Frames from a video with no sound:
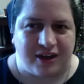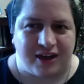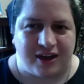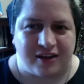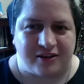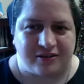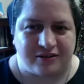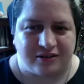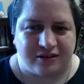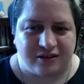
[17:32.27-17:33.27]
And
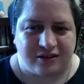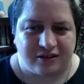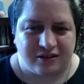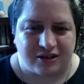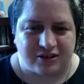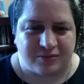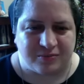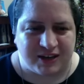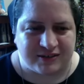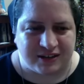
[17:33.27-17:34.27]
it's
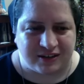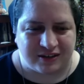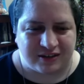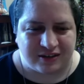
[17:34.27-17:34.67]
amazing